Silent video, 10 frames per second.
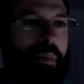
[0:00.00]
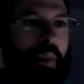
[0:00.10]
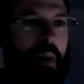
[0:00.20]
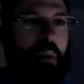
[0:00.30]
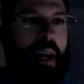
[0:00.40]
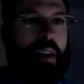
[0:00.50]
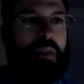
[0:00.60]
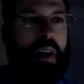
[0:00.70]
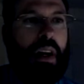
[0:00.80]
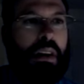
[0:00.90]
a batch
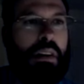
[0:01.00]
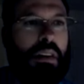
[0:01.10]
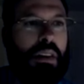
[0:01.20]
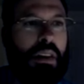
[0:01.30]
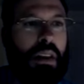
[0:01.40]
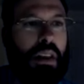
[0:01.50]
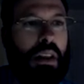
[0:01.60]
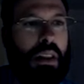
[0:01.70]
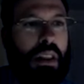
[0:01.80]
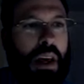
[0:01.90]
file
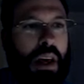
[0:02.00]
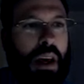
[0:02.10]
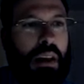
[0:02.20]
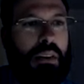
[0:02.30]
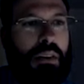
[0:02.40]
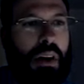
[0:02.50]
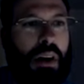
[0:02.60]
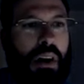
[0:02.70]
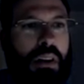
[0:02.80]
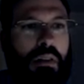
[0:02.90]
that has
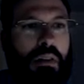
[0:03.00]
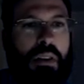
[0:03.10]
all of